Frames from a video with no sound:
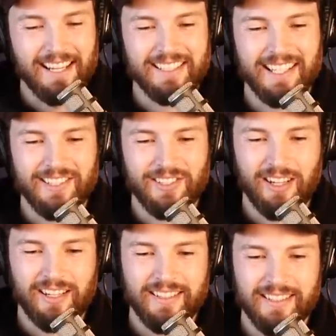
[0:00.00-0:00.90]
like Sean
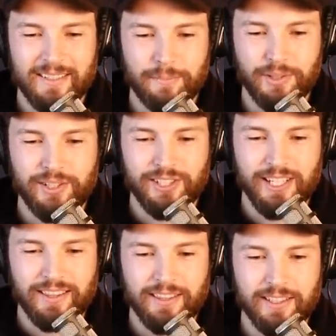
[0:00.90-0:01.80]
doesn't appreciate
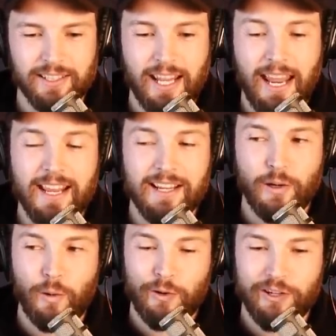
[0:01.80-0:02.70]
the
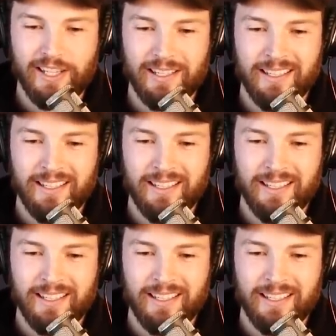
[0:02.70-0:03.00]
acorny